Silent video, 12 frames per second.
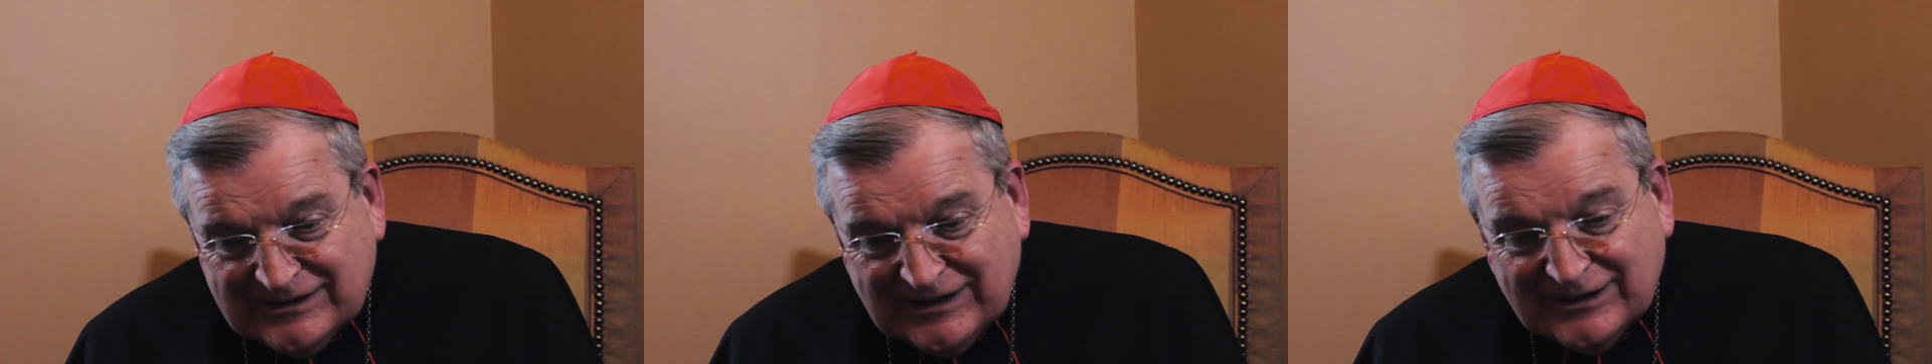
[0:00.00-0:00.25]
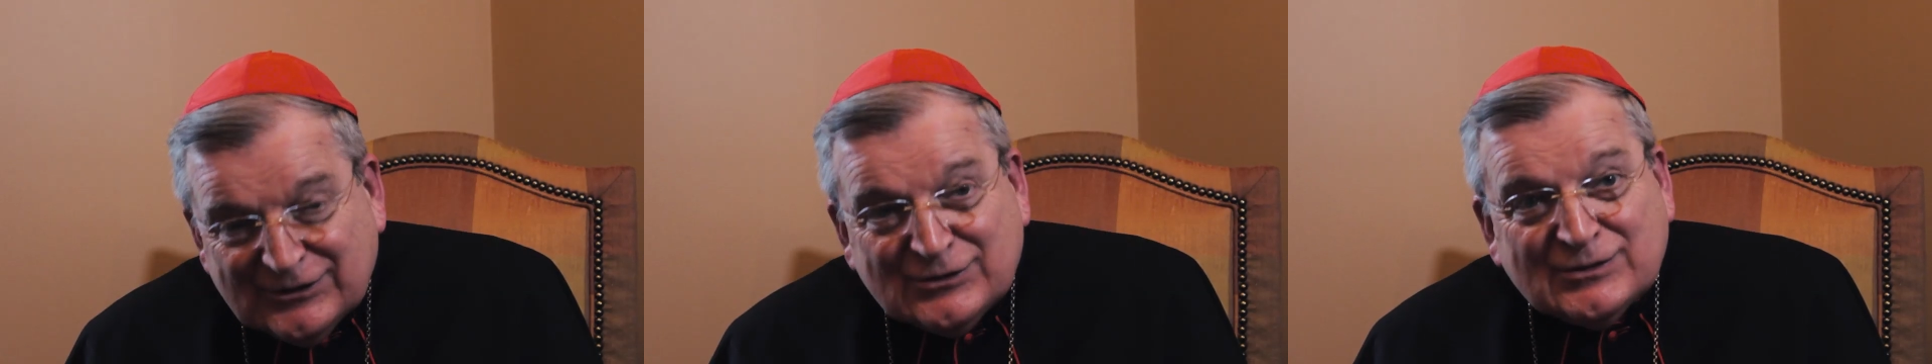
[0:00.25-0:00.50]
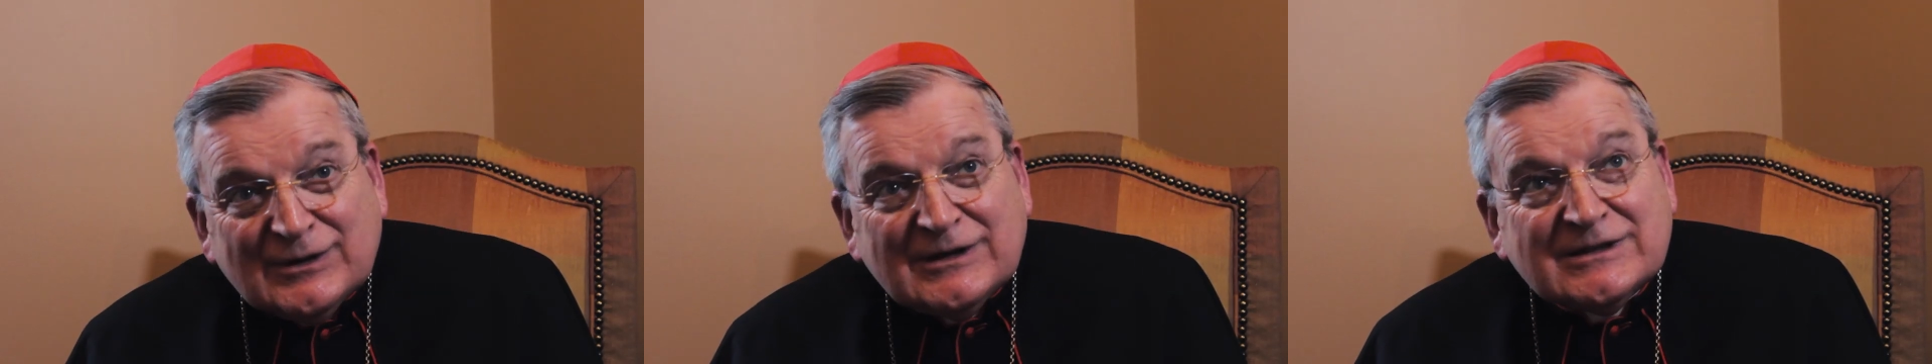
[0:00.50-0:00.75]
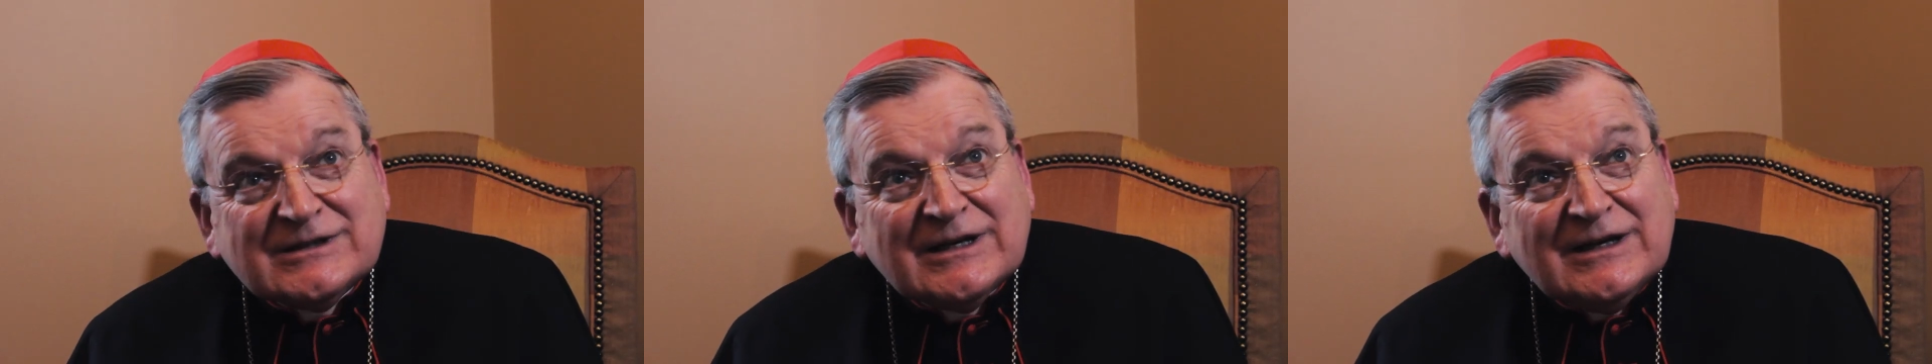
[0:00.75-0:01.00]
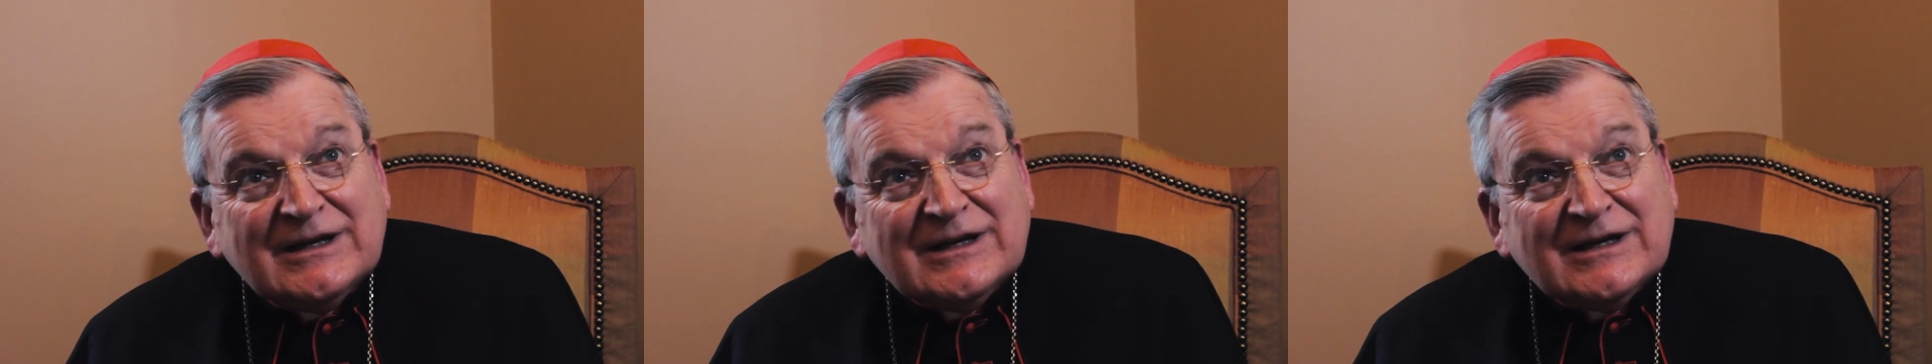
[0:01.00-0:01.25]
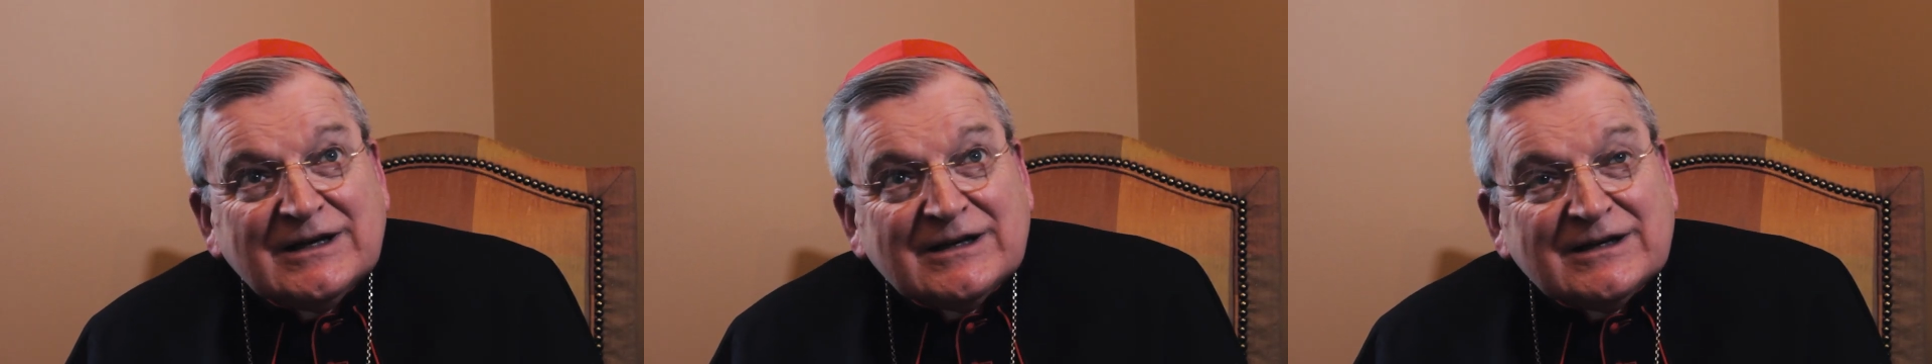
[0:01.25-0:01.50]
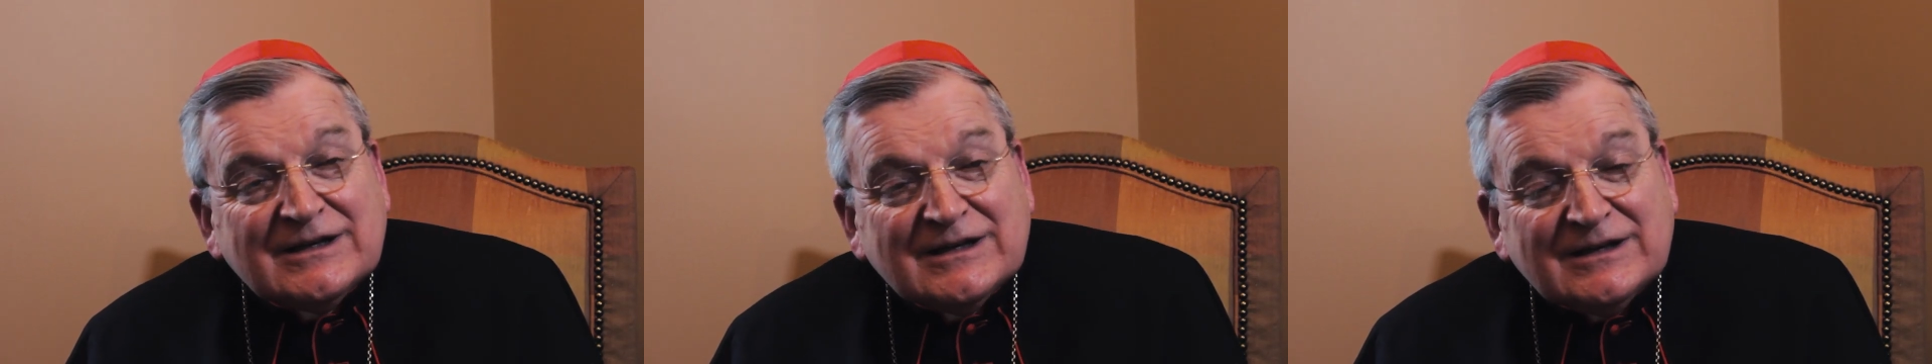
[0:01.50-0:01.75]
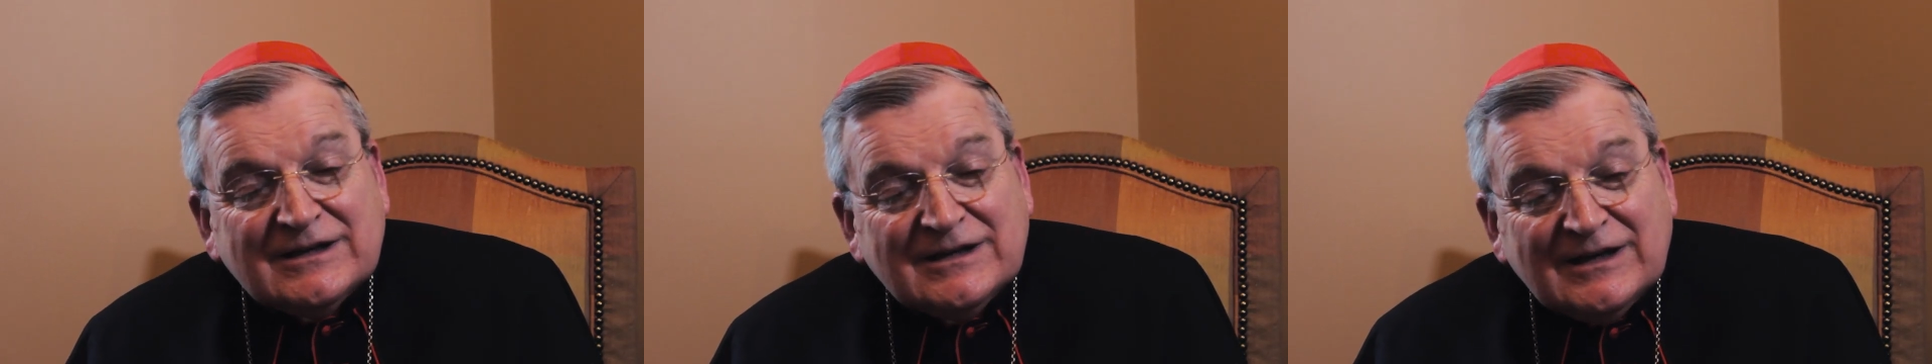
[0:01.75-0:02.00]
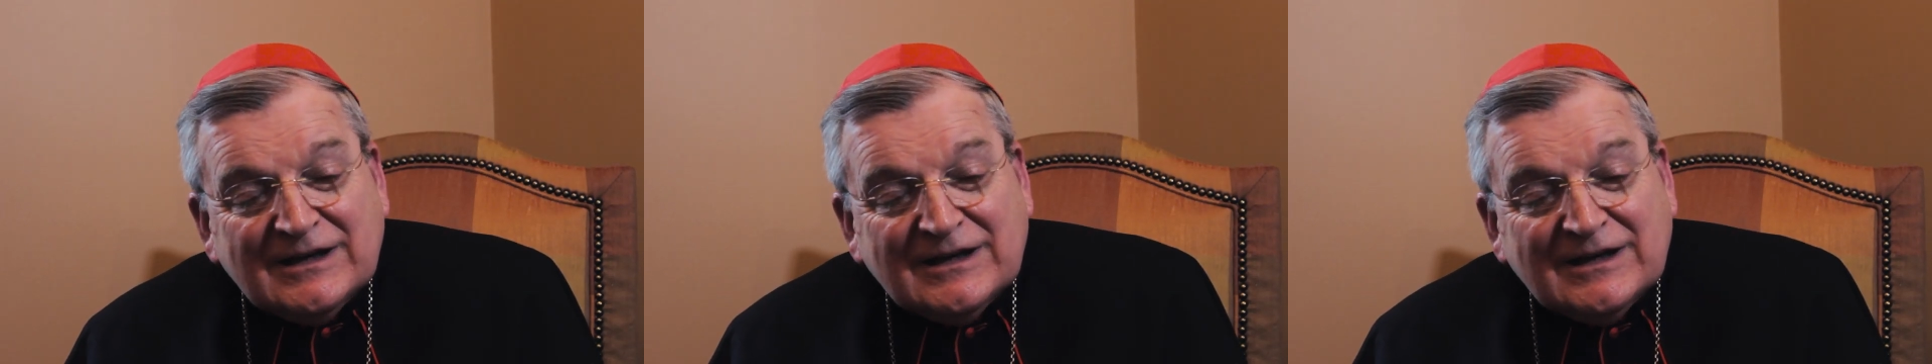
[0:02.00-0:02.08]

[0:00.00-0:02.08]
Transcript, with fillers: centuries, it